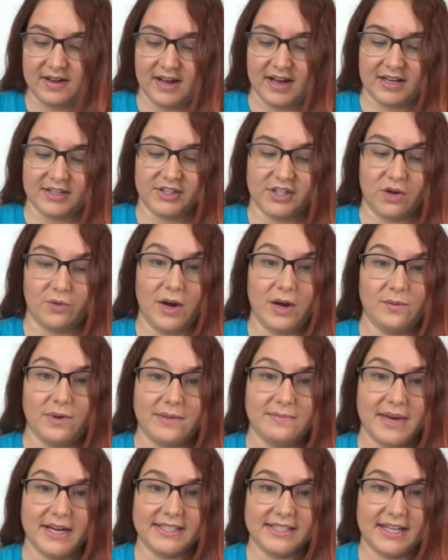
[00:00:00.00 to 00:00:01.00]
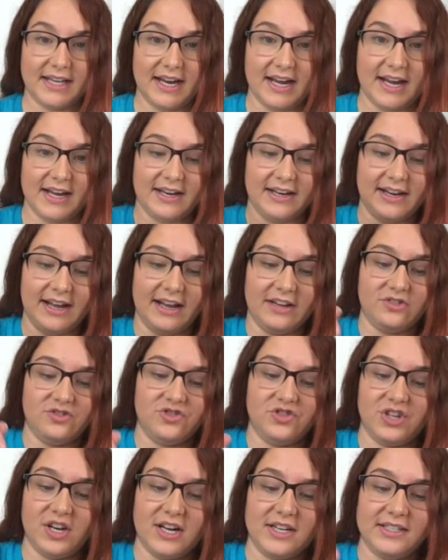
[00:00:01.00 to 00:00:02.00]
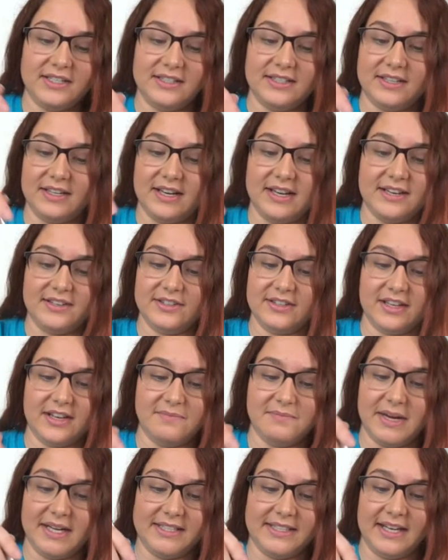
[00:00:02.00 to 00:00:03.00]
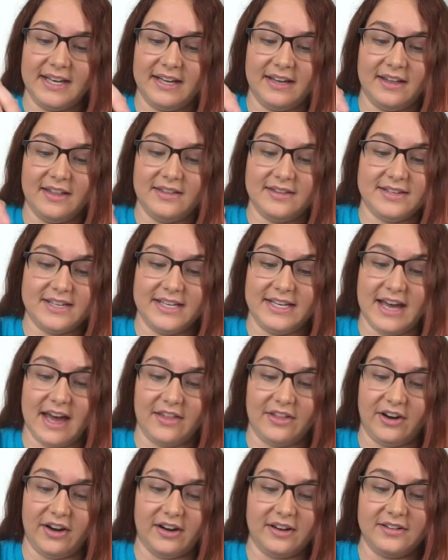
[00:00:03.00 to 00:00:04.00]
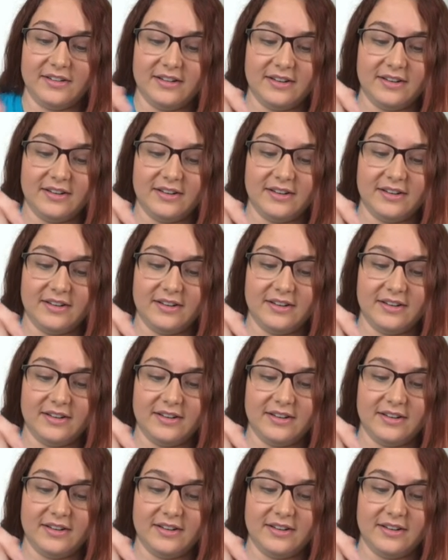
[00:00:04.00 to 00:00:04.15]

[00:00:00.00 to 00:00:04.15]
And so when we mix it in, it's just easily mixing together.